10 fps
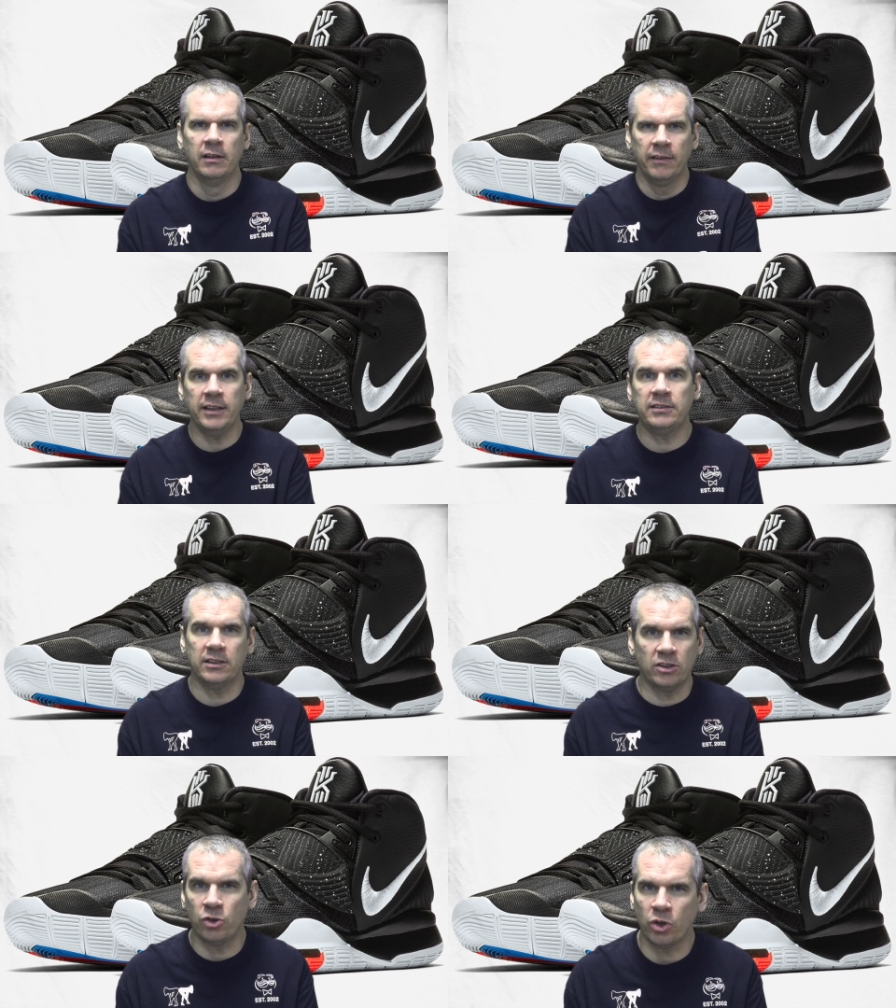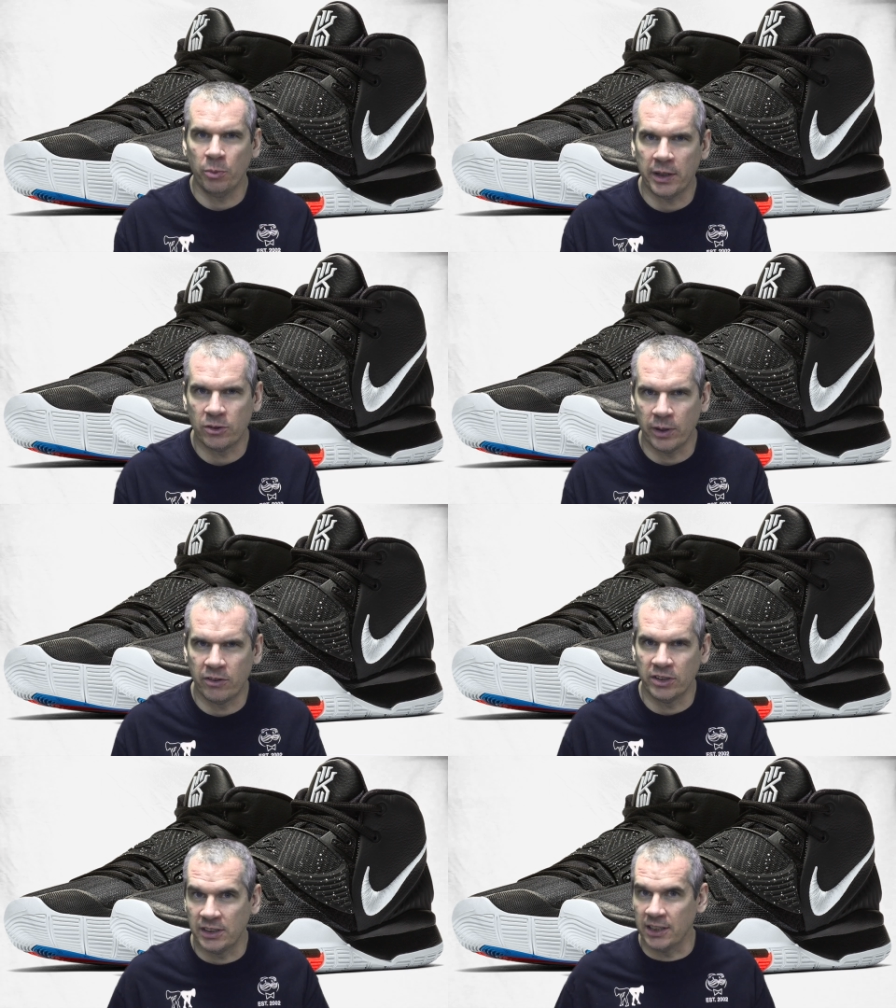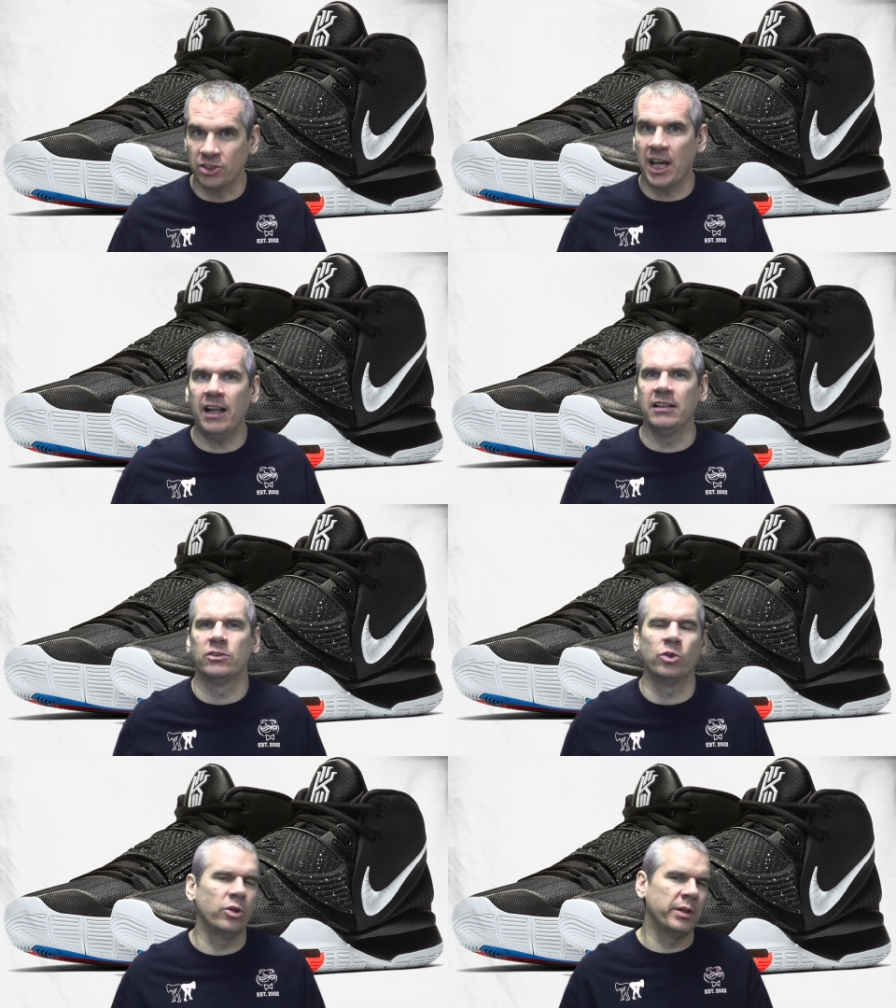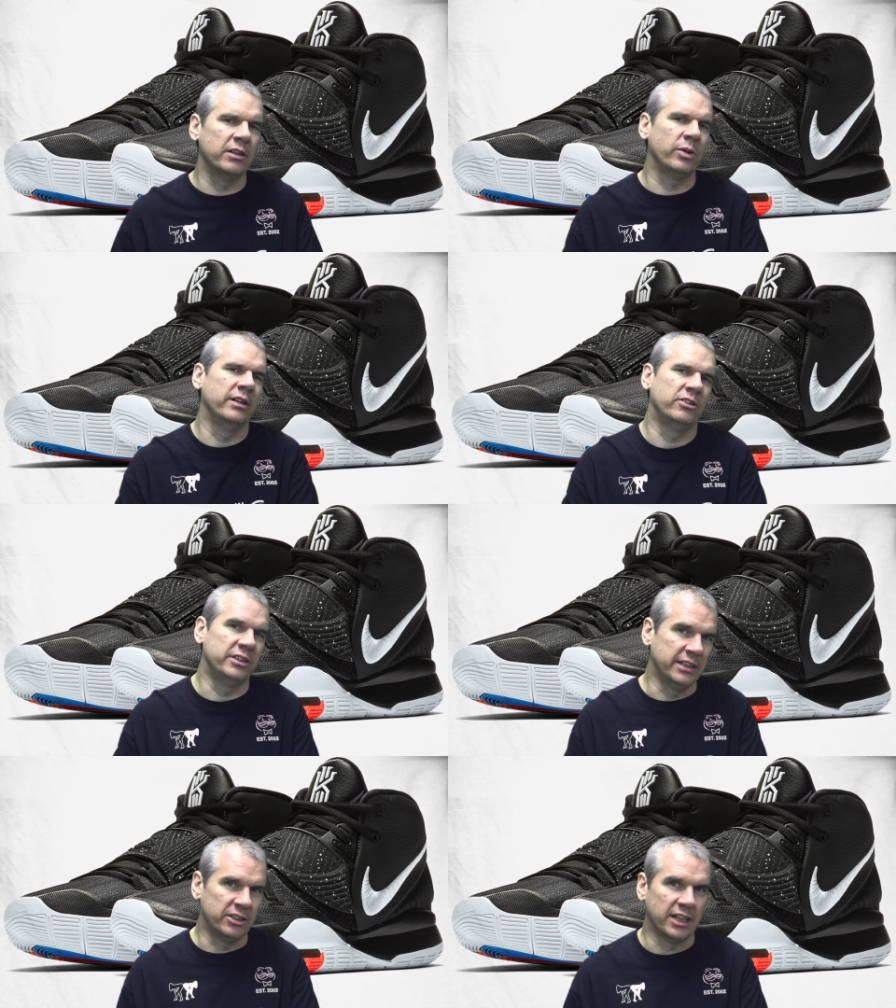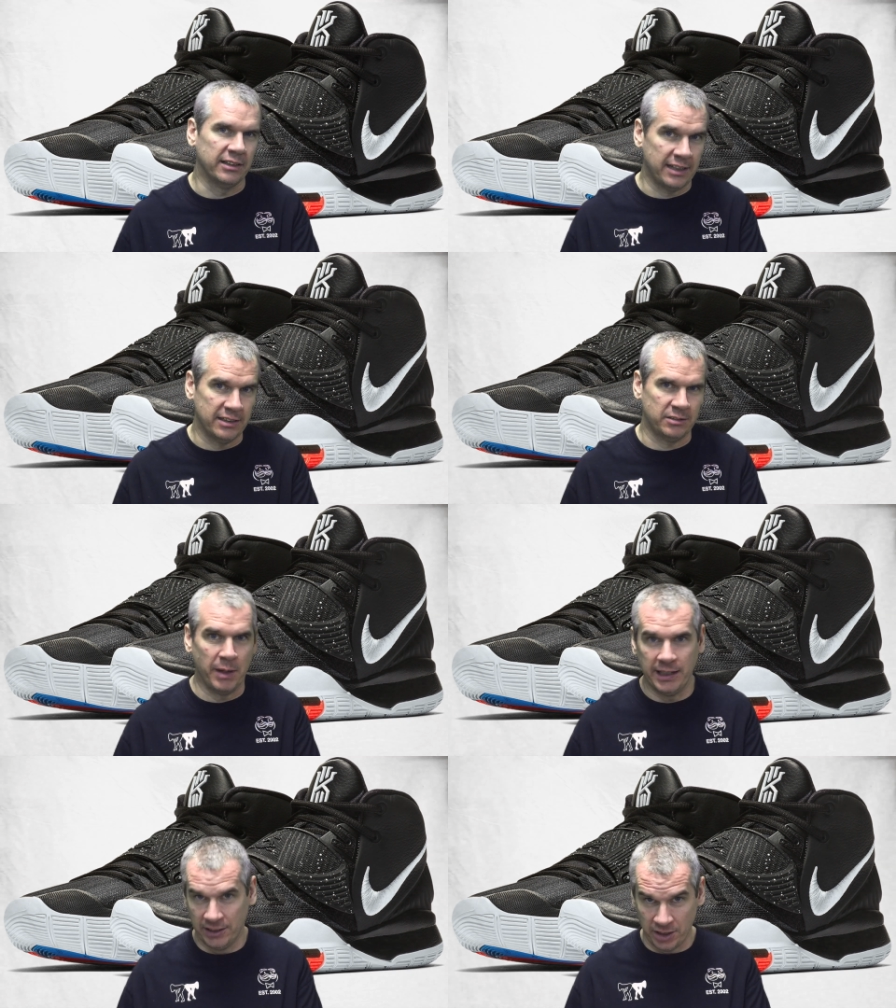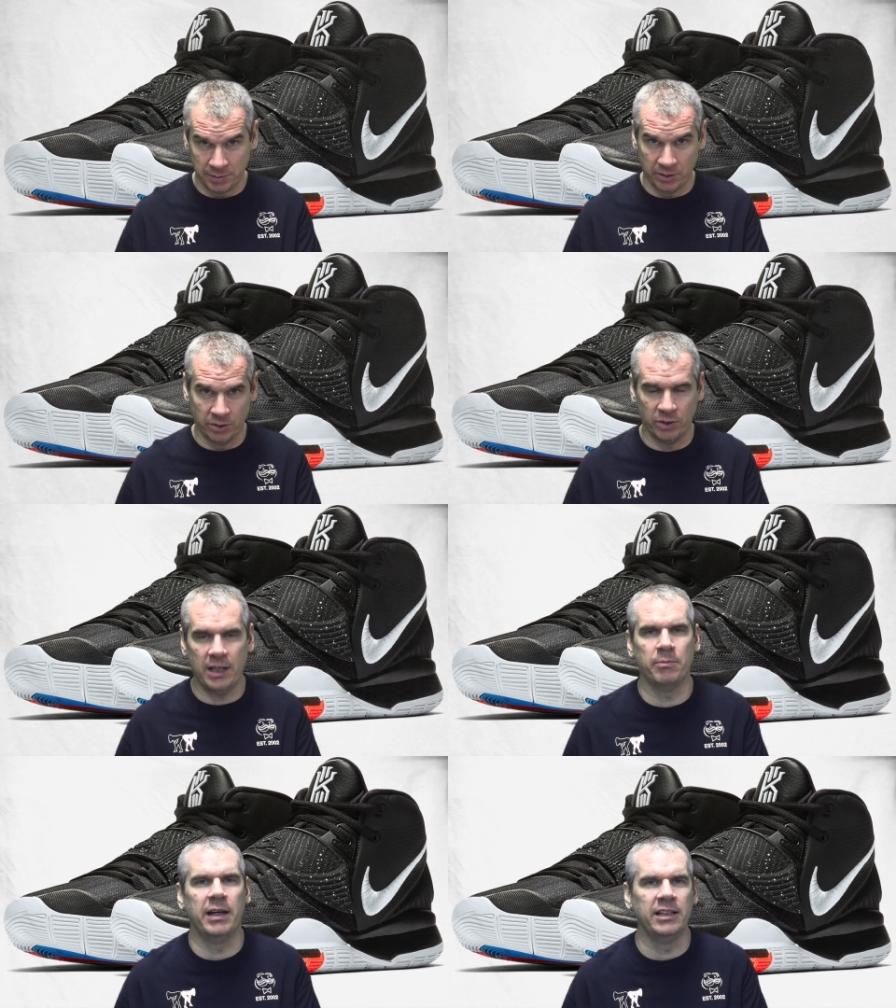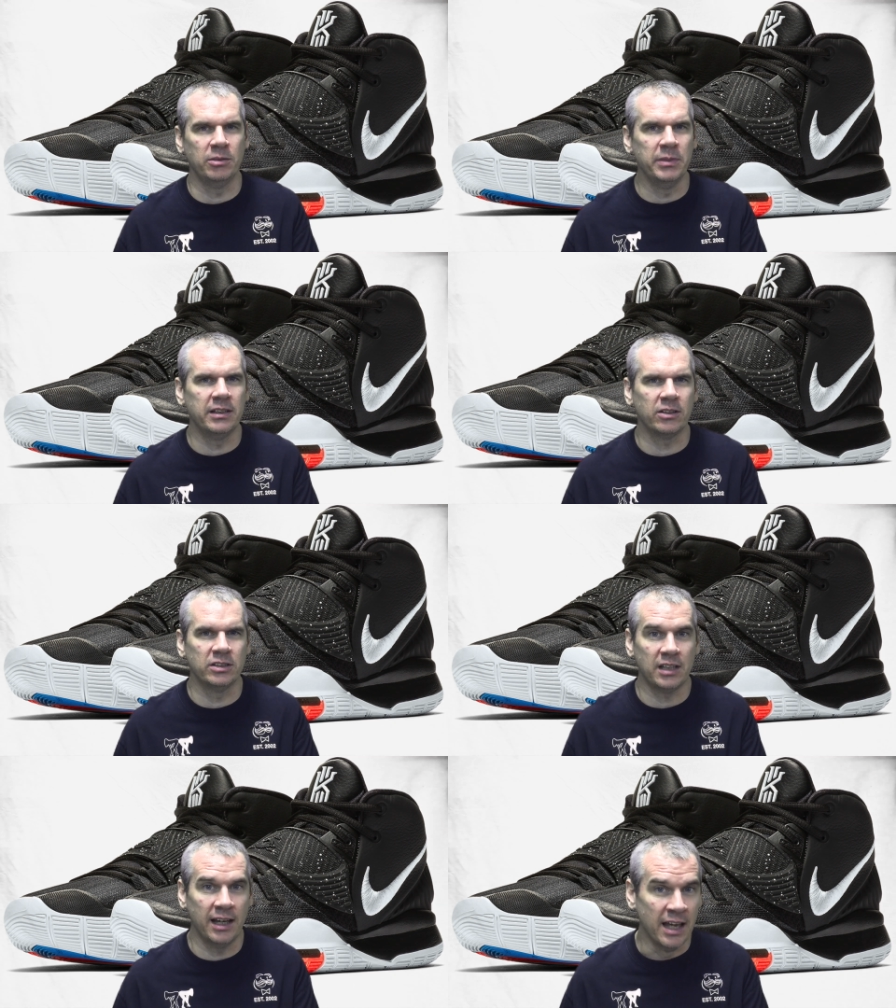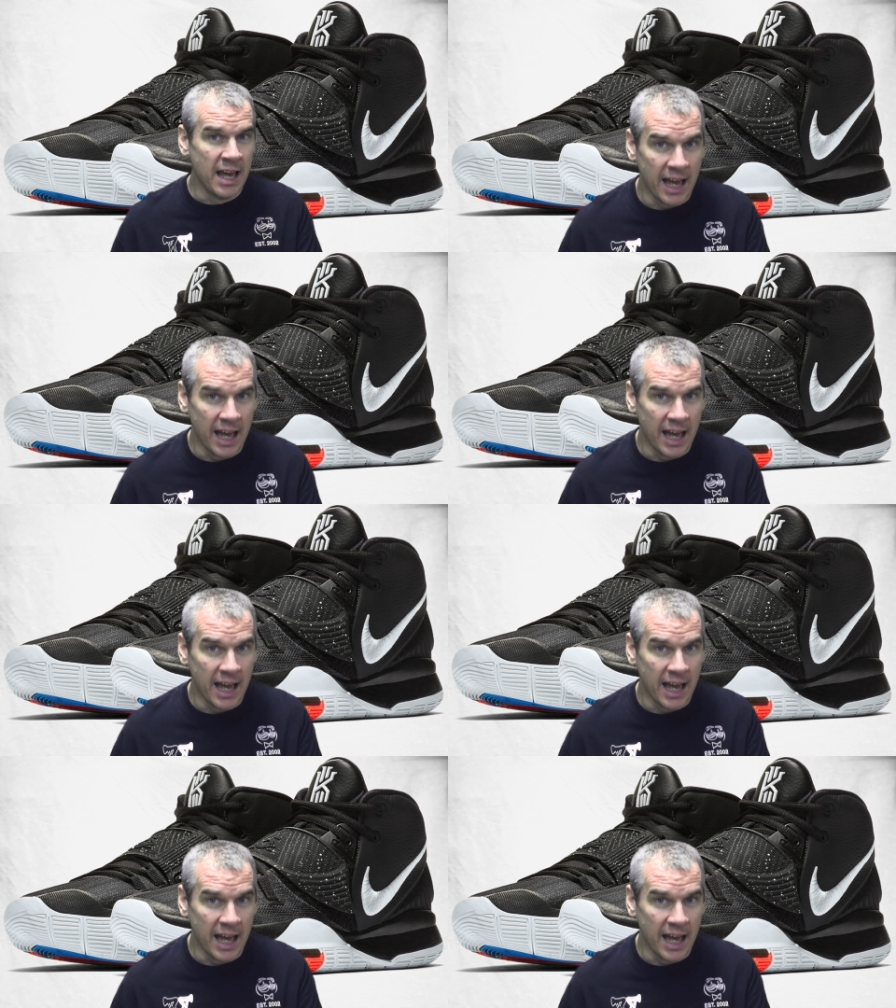This is a Tokyo Butter 23 sneaker channel. Tokyo Butter 23 sneaker channel There's is my Nichi Absurino day, my Nichi Media Kurosai.